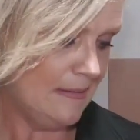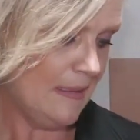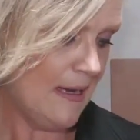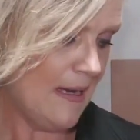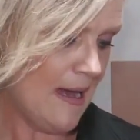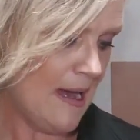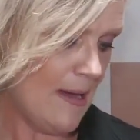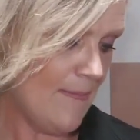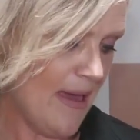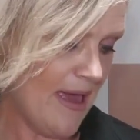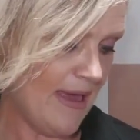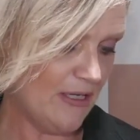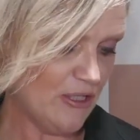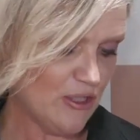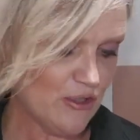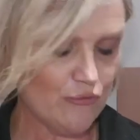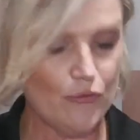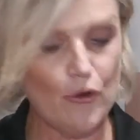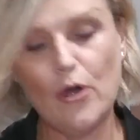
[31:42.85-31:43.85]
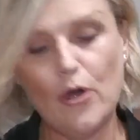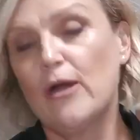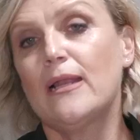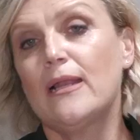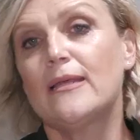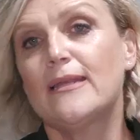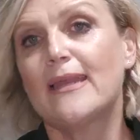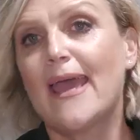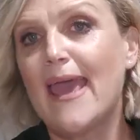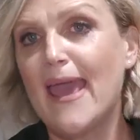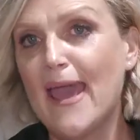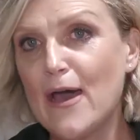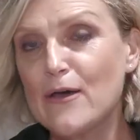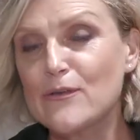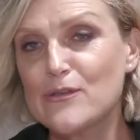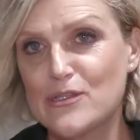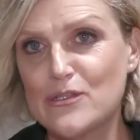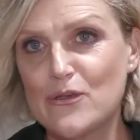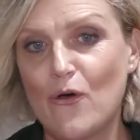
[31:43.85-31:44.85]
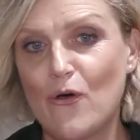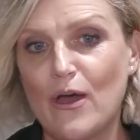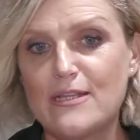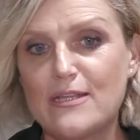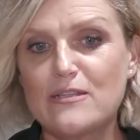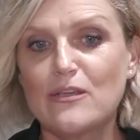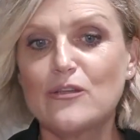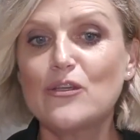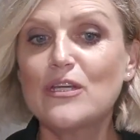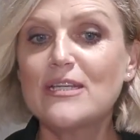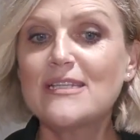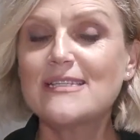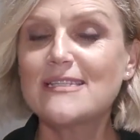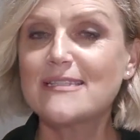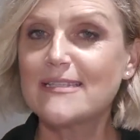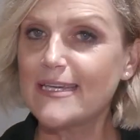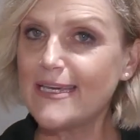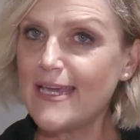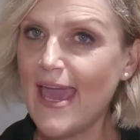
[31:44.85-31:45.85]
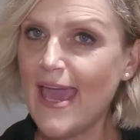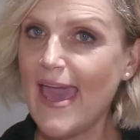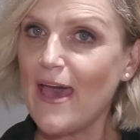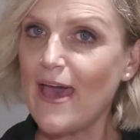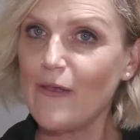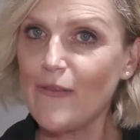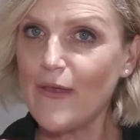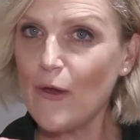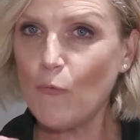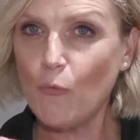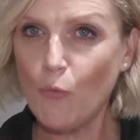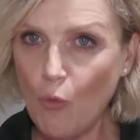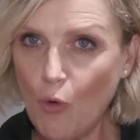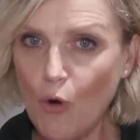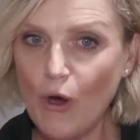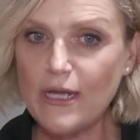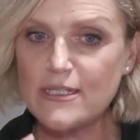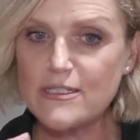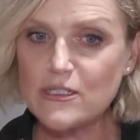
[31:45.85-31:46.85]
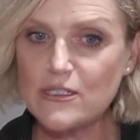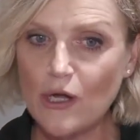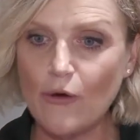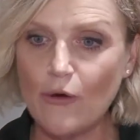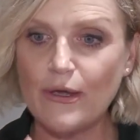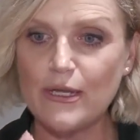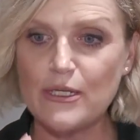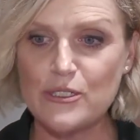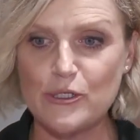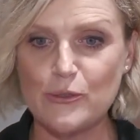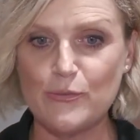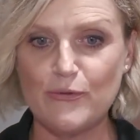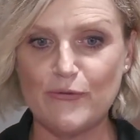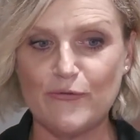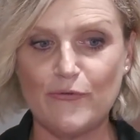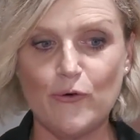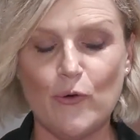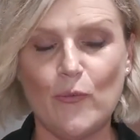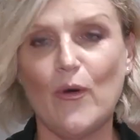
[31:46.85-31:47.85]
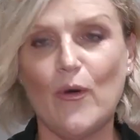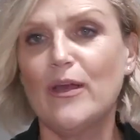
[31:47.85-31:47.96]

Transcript: and trial it outside so you can see how that white's going to perform.